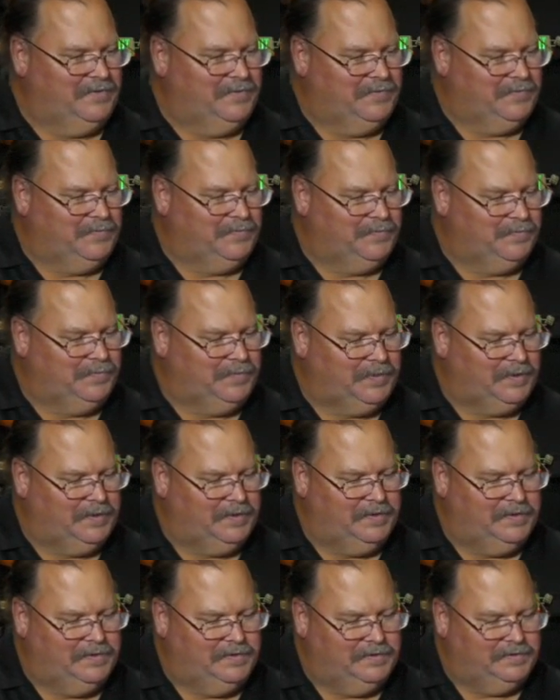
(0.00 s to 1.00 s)

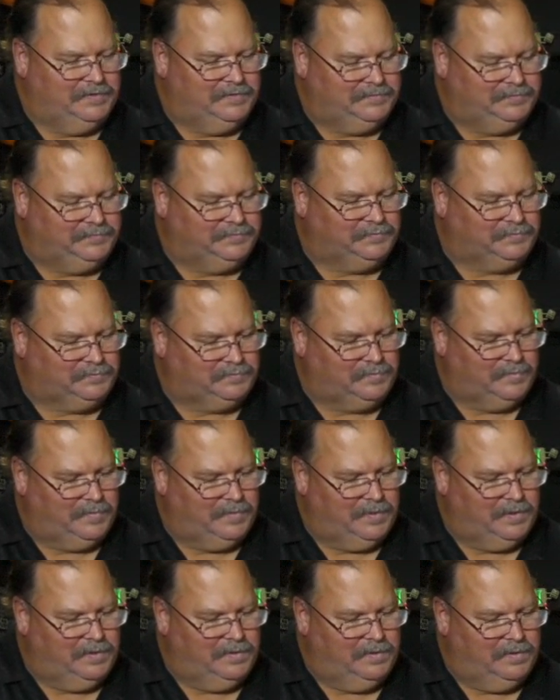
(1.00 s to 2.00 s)

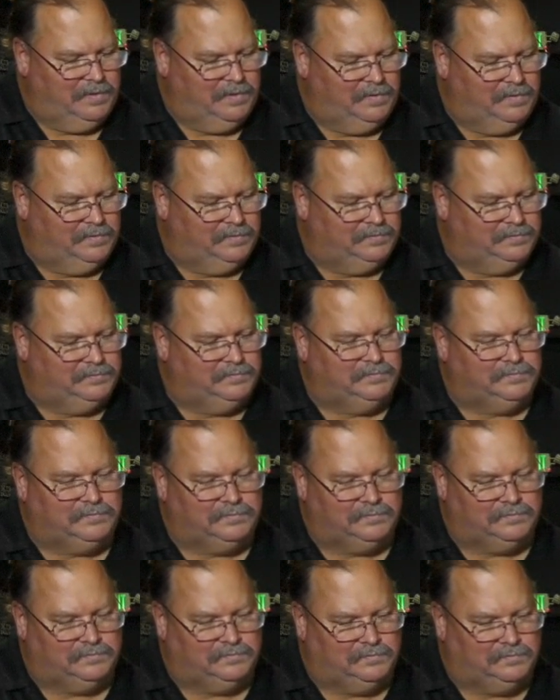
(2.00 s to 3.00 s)

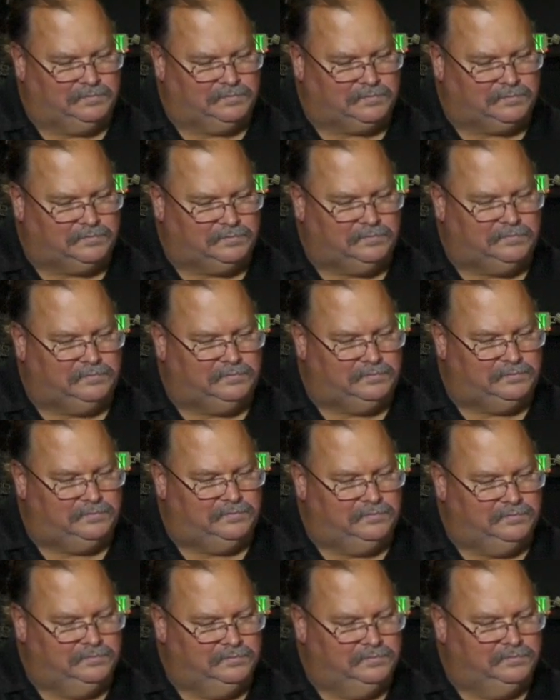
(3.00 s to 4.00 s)

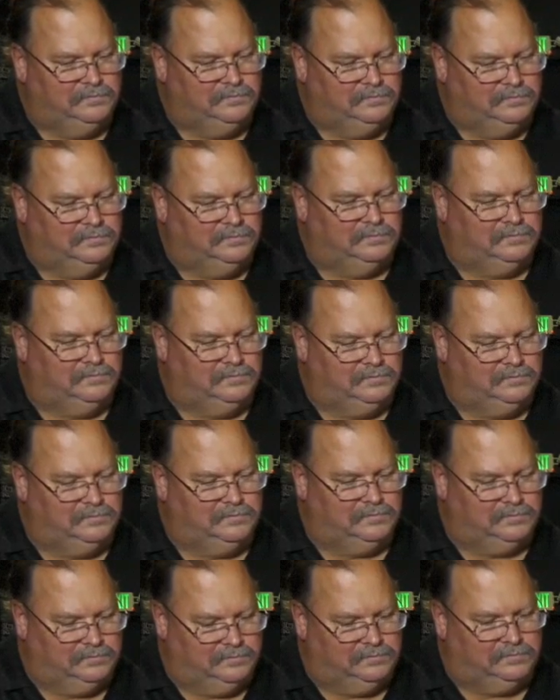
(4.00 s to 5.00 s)

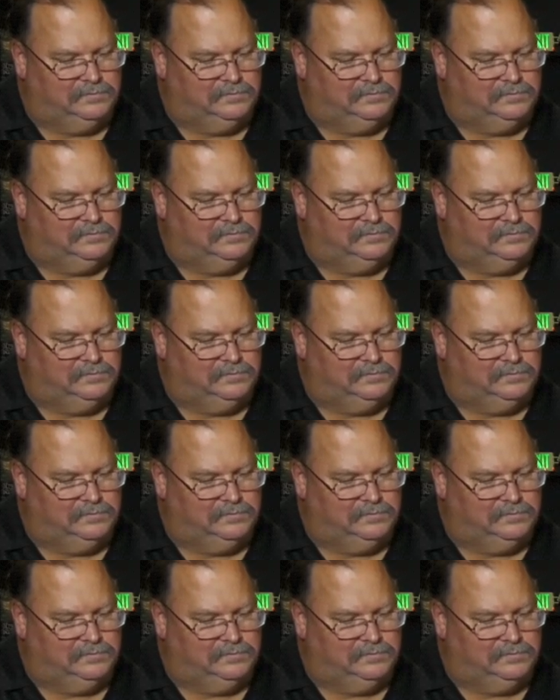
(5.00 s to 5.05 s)
The person shown says nothing.